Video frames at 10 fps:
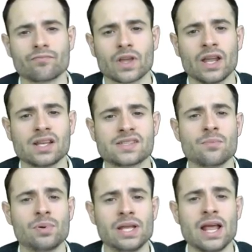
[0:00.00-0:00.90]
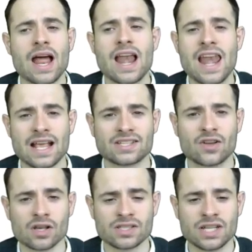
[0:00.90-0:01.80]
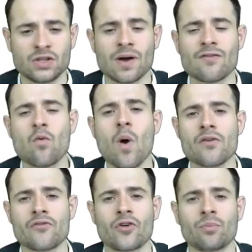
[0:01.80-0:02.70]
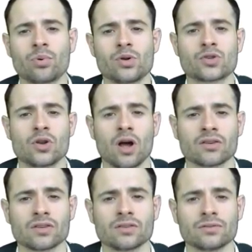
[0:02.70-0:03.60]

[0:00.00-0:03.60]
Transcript: It is simply less costly to have one firm produce a lot.